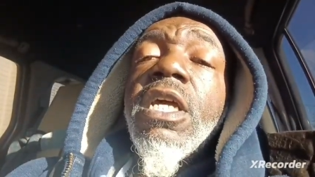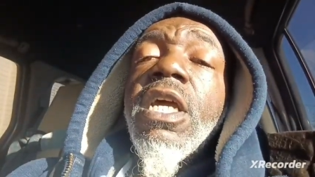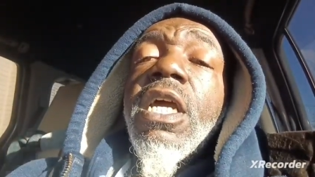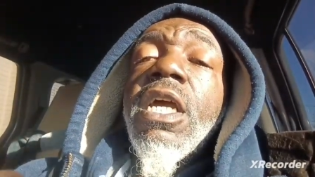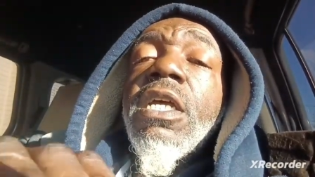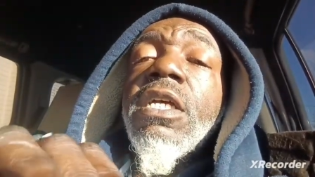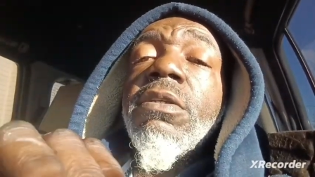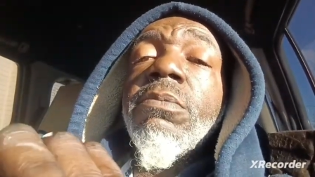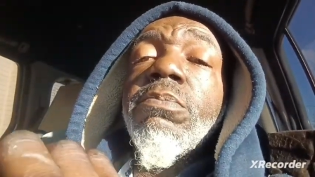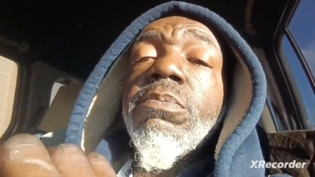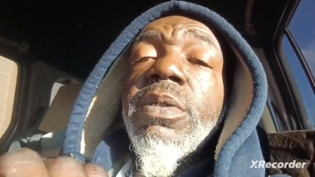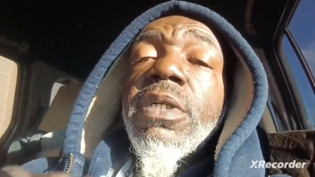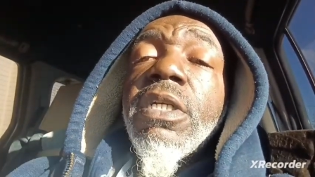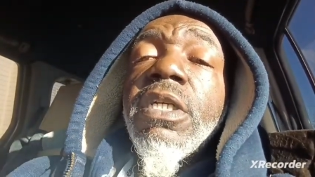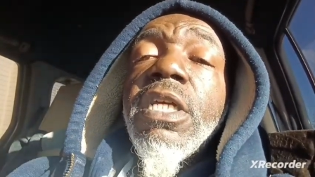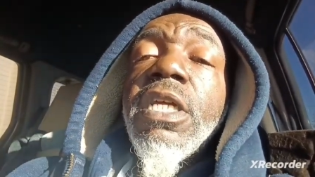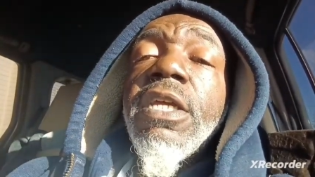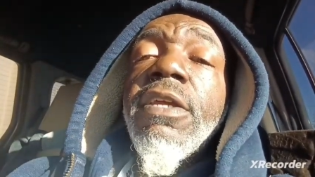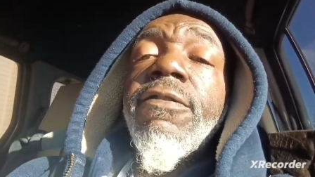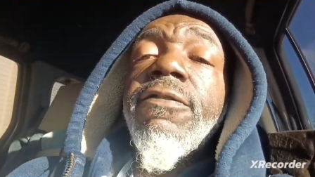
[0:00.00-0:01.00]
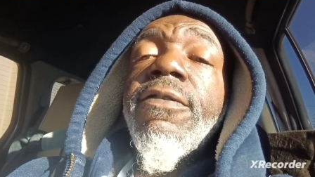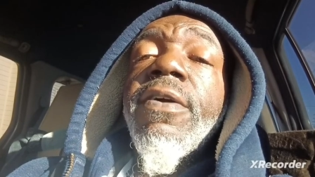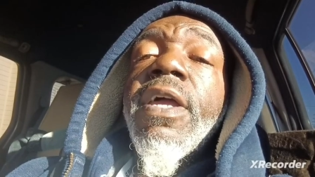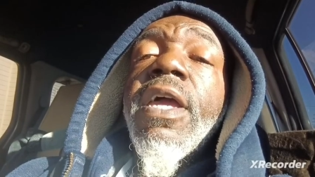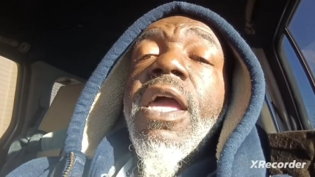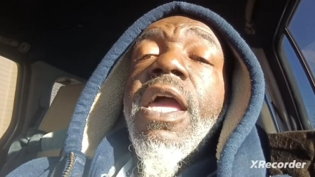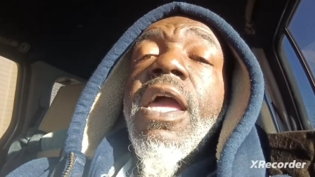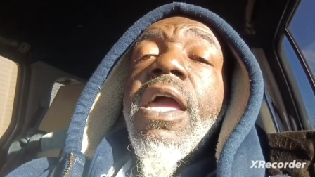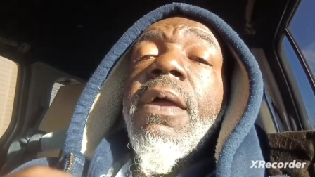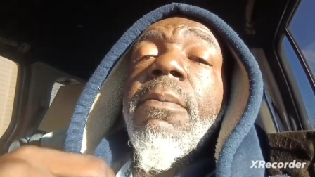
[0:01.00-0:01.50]
and belief
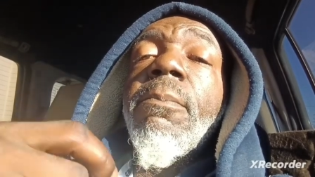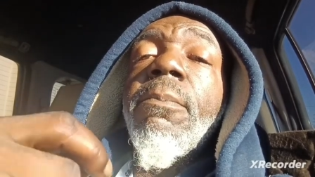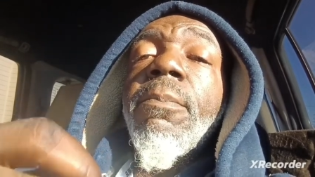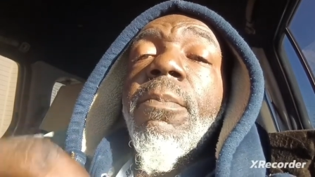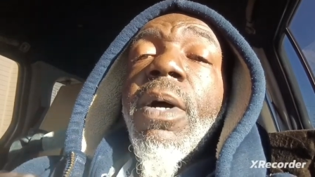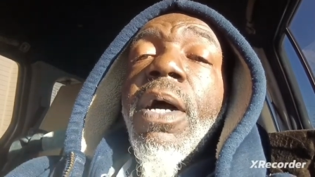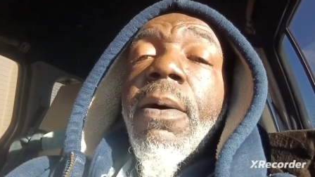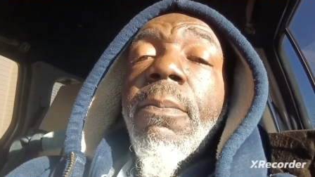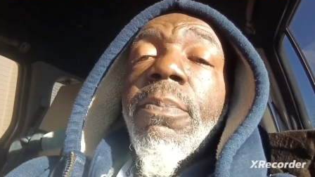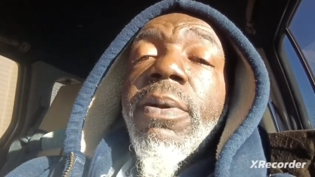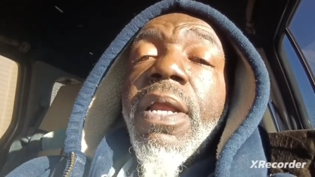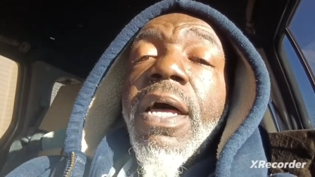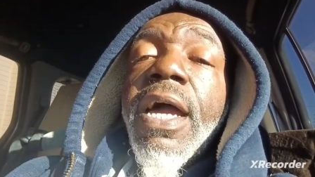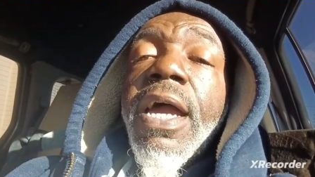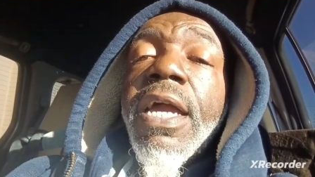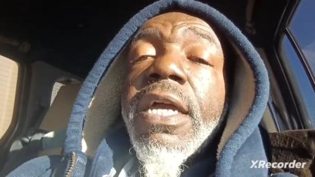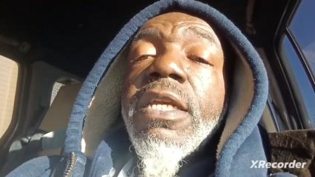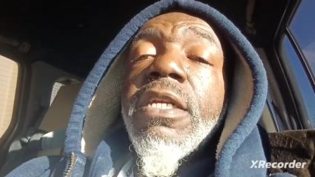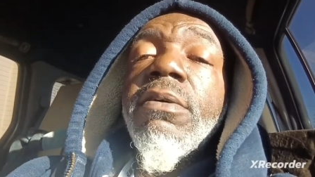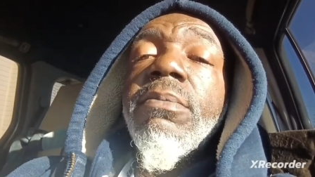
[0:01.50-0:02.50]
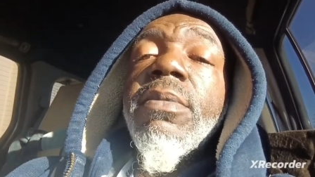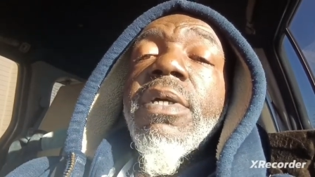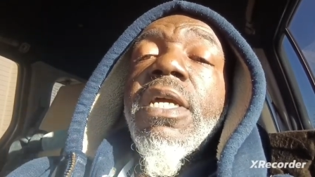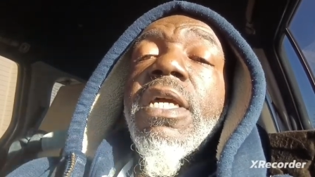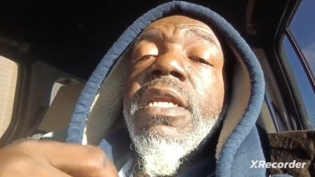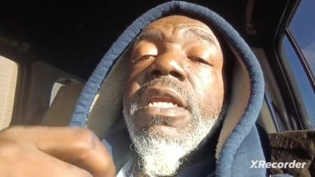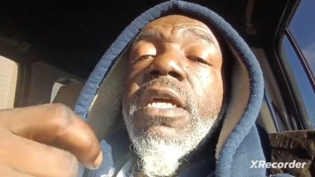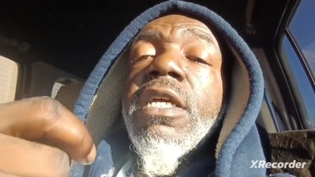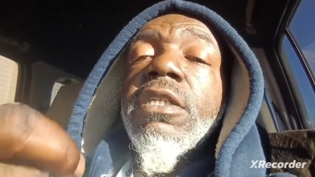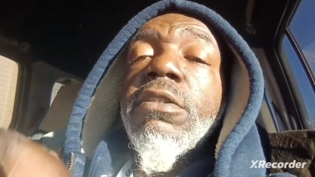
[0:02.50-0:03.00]
and applying them
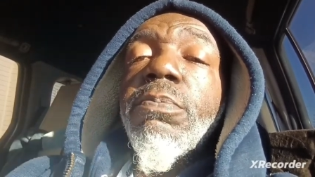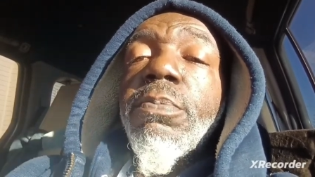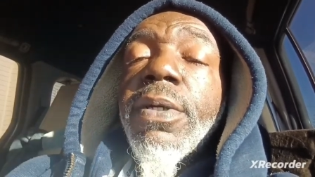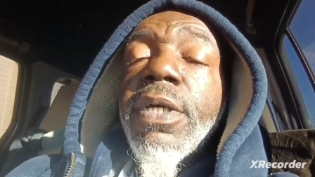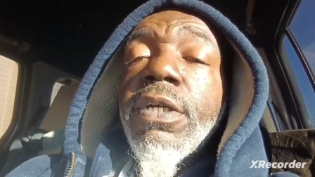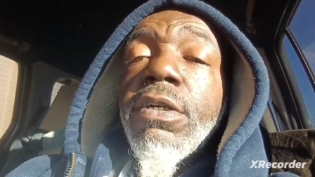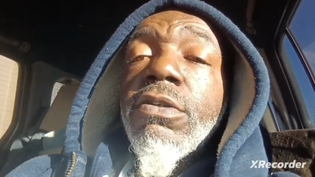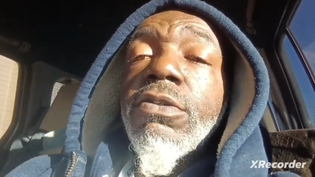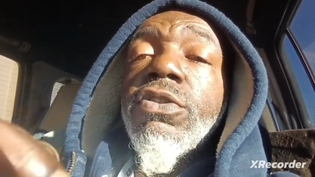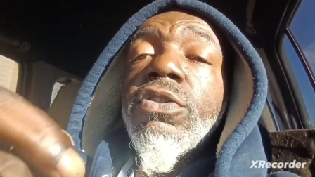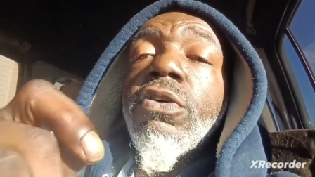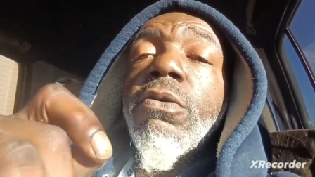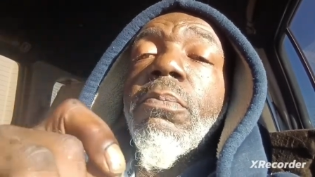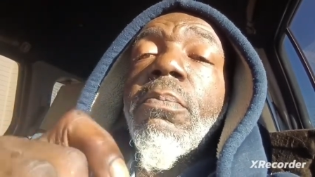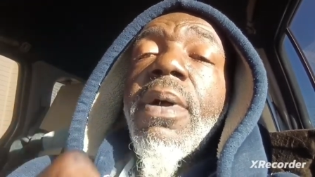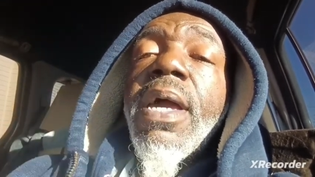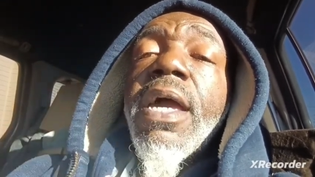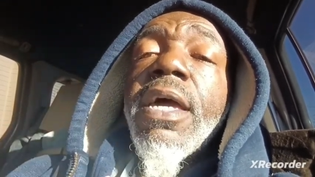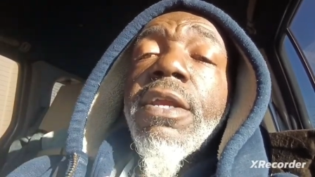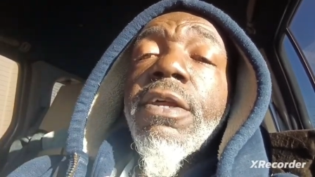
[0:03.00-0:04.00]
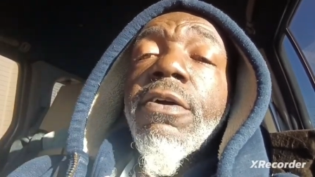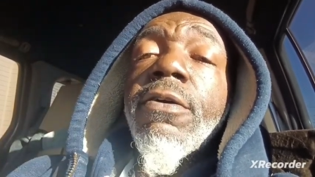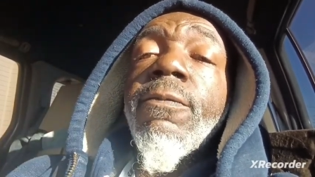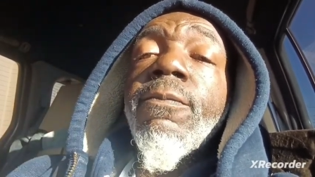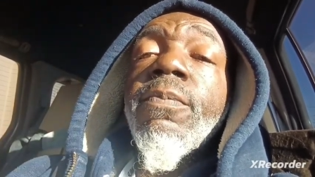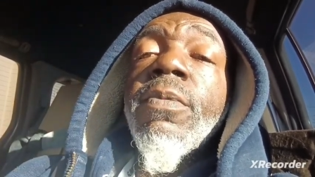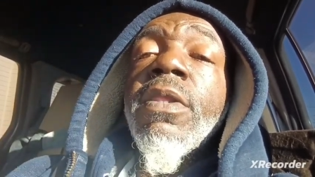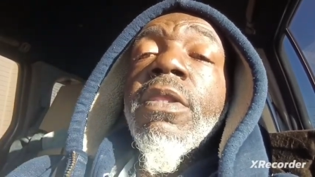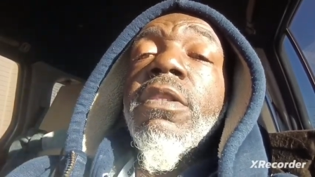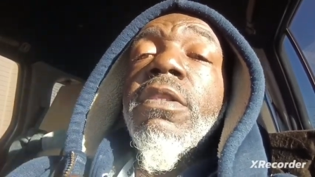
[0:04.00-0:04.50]
in a spiritual manner.
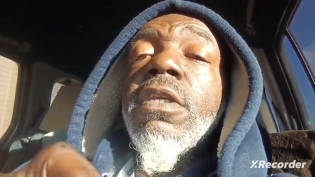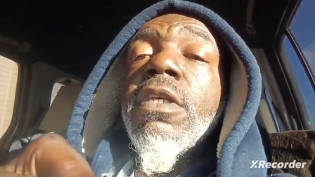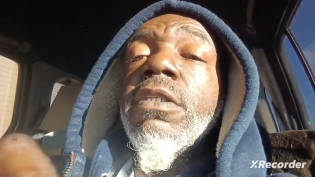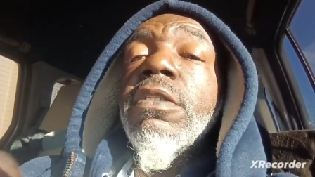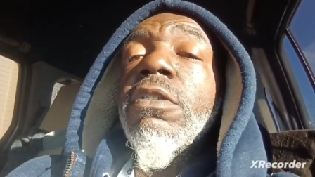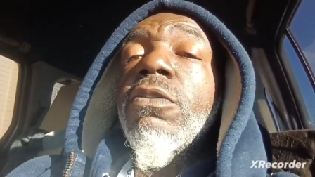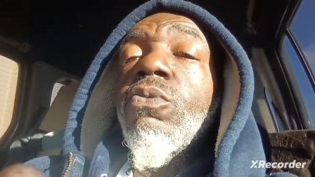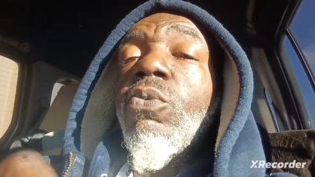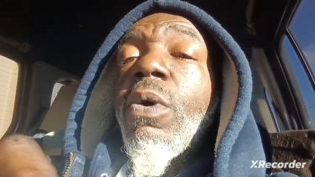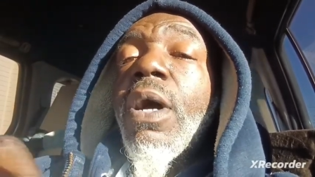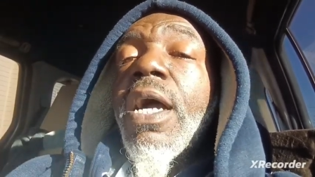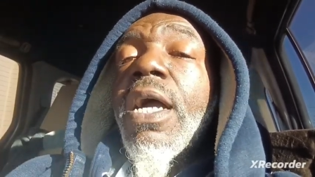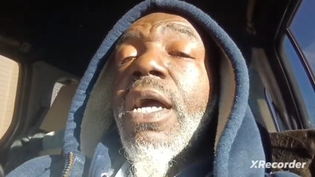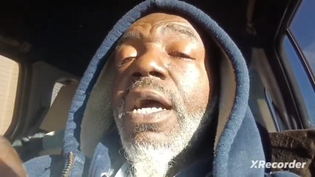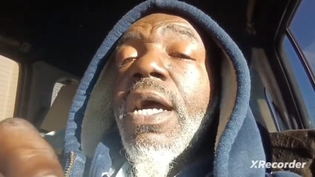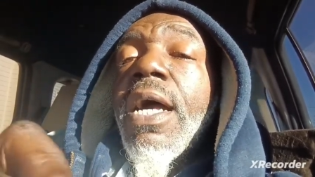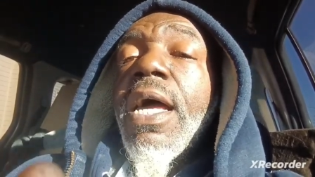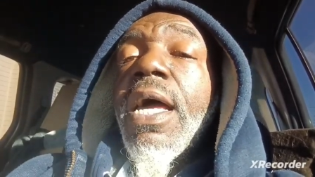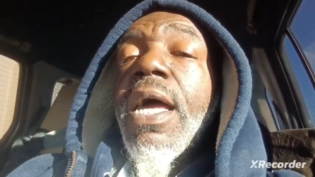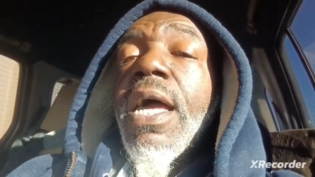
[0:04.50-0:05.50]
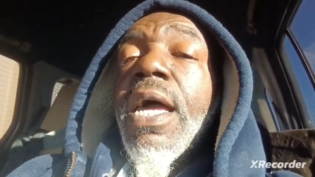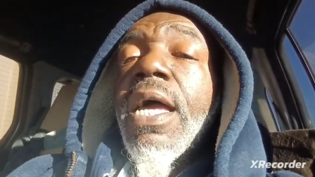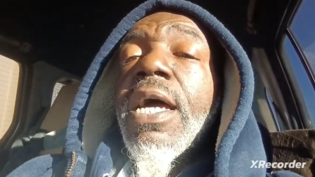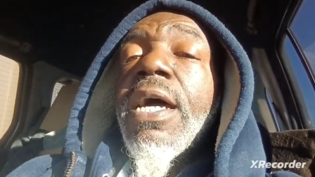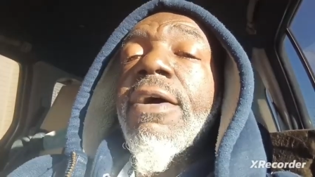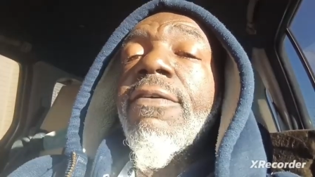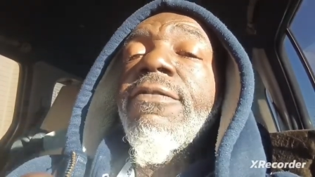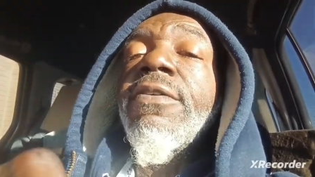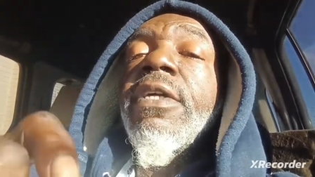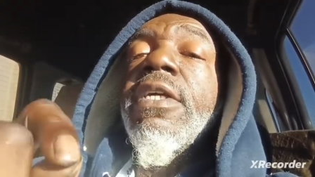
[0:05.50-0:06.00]
This is why I
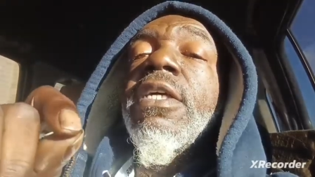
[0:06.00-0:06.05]
have